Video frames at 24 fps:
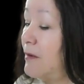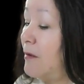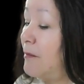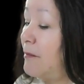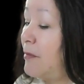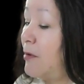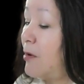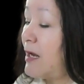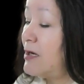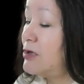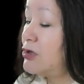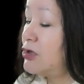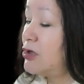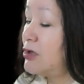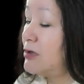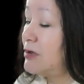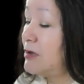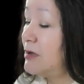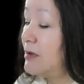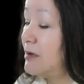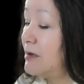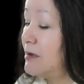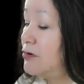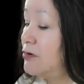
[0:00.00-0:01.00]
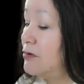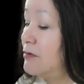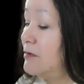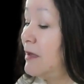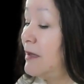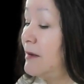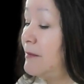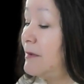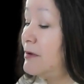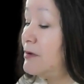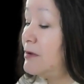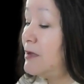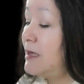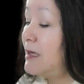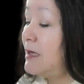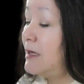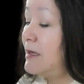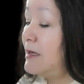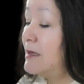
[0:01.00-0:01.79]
oppression to liberty,